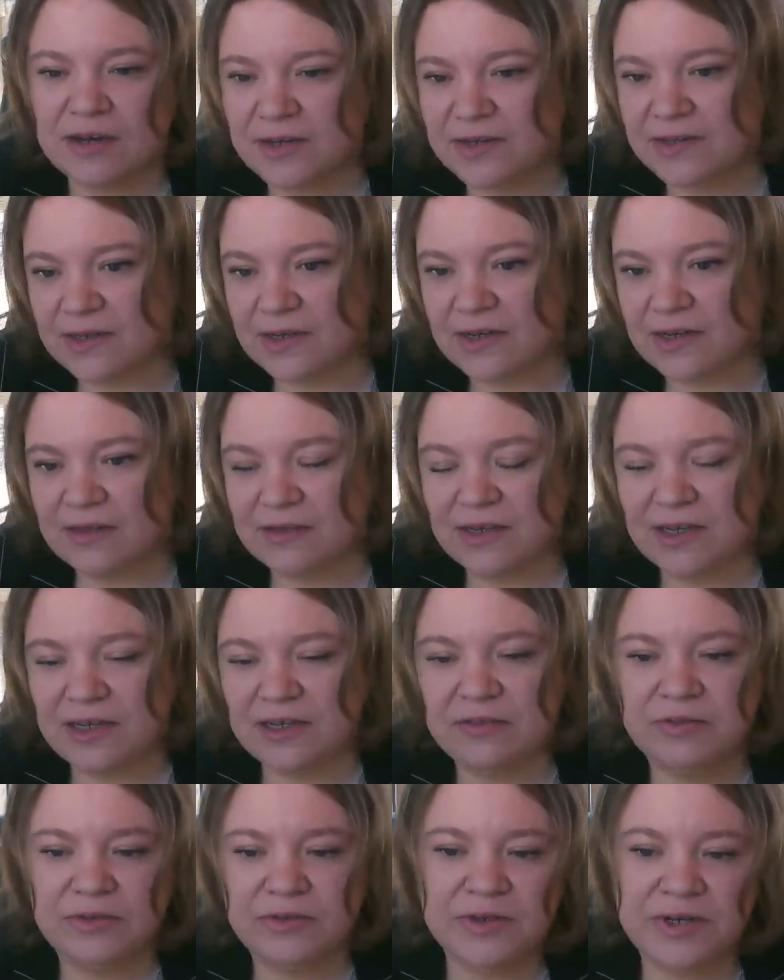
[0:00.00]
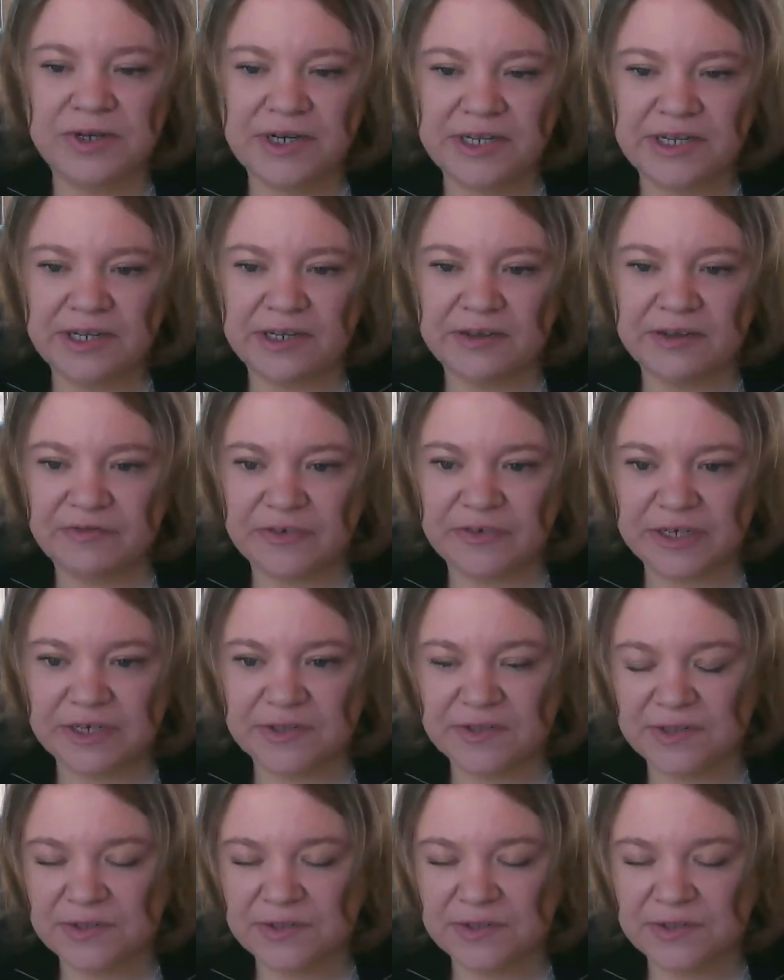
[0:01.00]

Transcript: does online learning affect